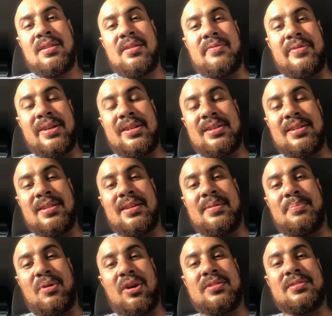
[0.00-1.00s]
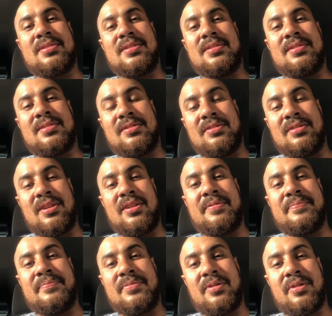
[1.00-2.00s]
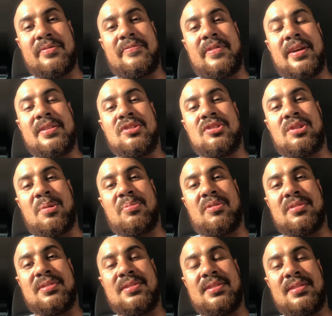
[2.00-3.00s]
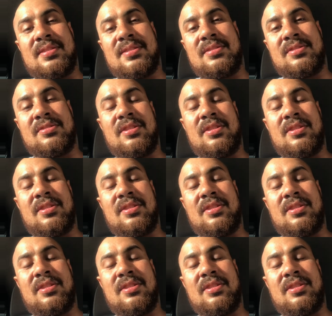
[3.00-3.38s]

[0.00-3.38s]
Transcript: regular boxers, you know, not fighting top contenders.